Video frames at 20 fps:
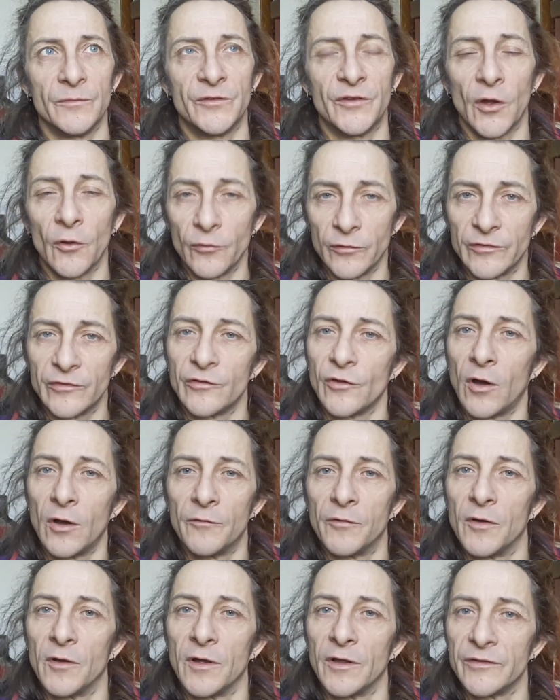dose
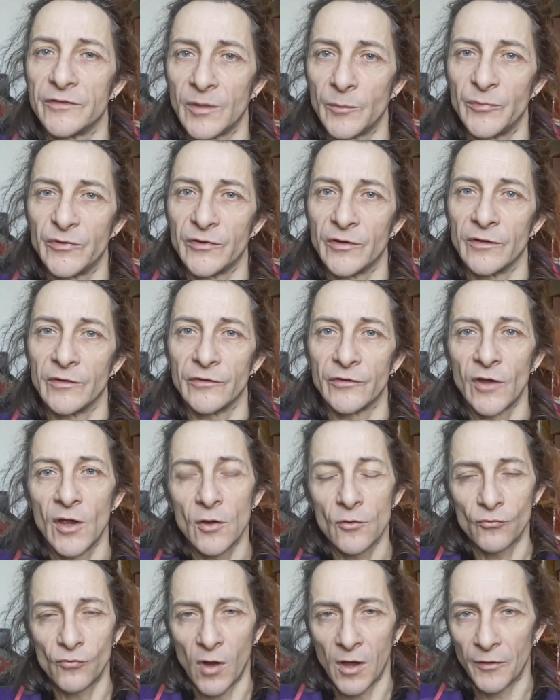of a substance
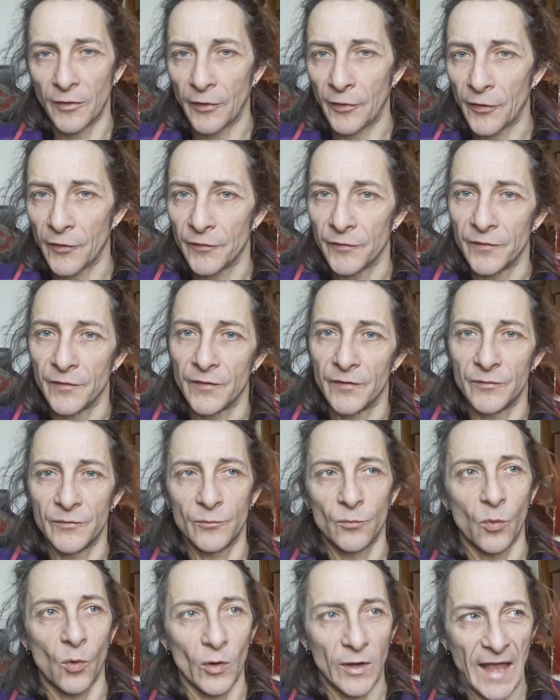rather than
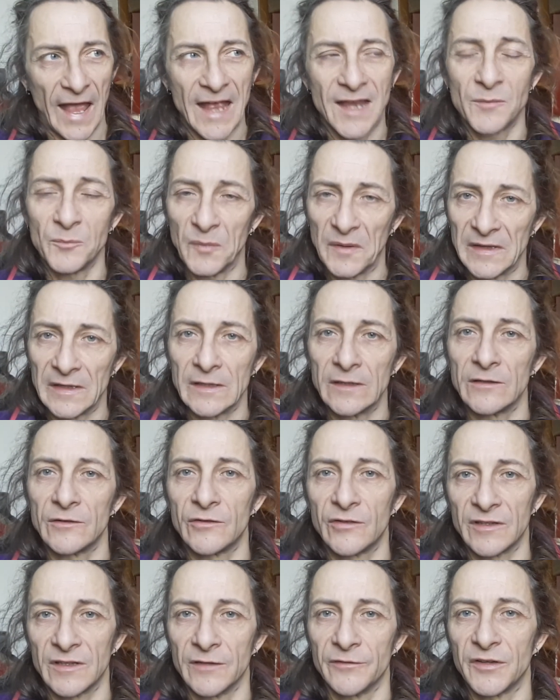what can be
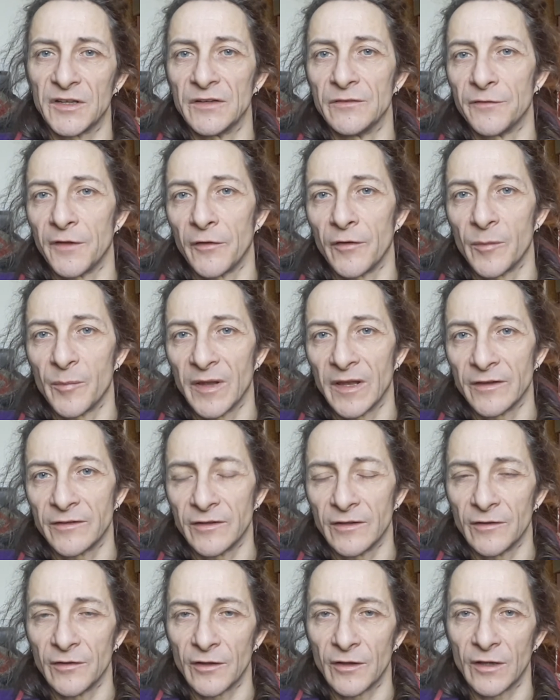significant
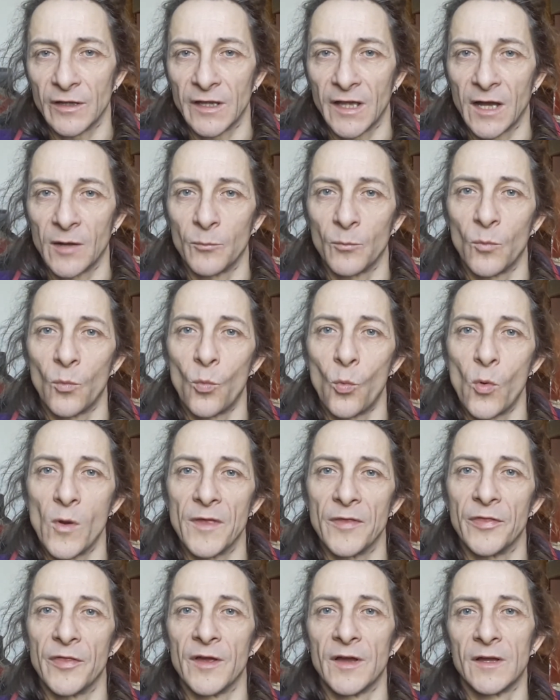variability that can come
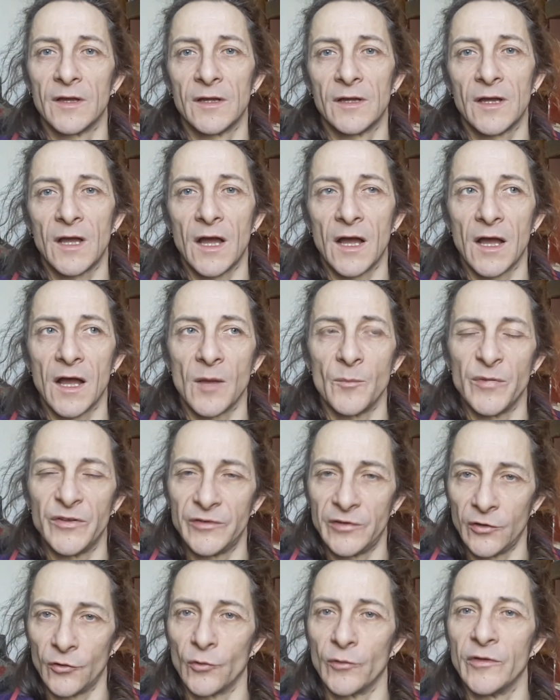with a
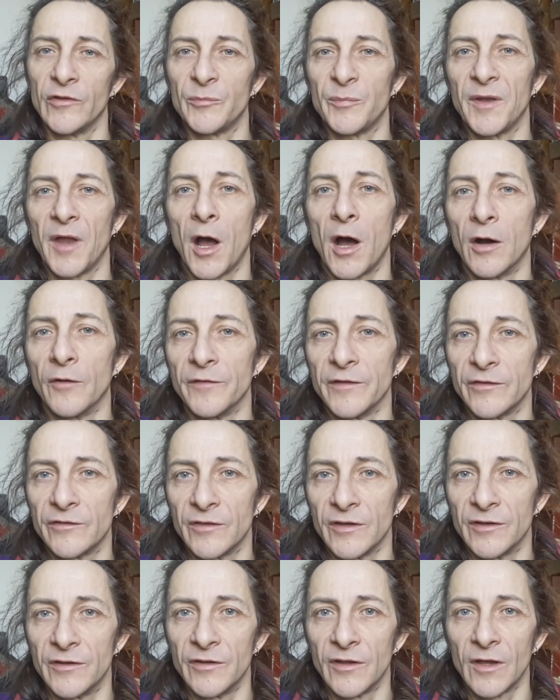material that's been
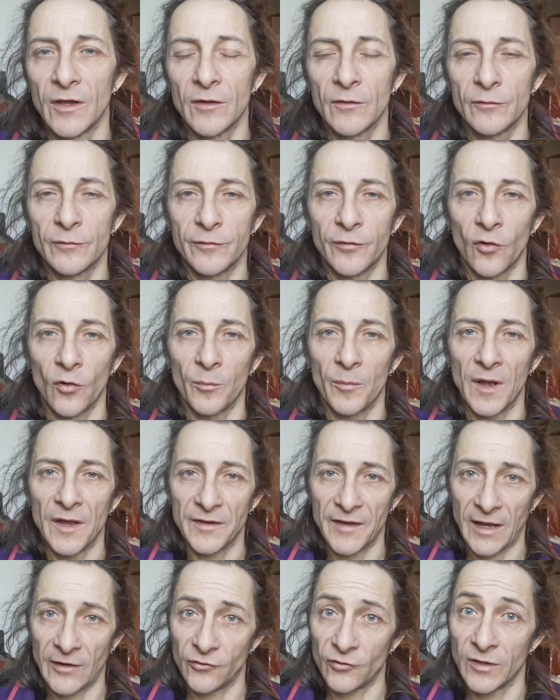harvested from a
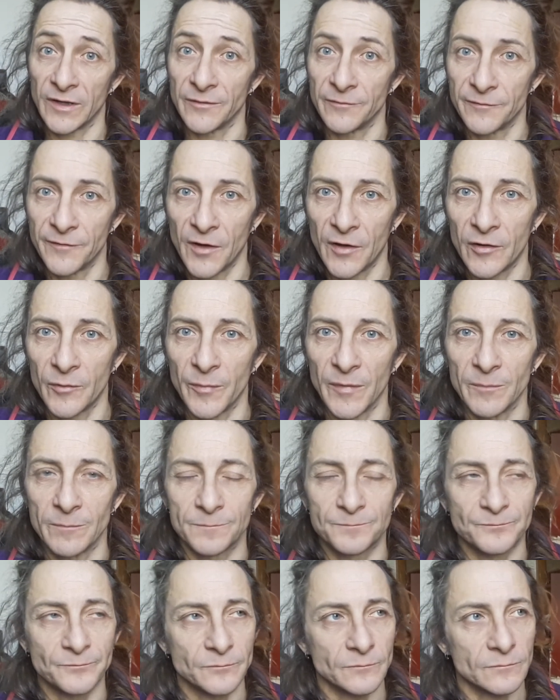natural environment.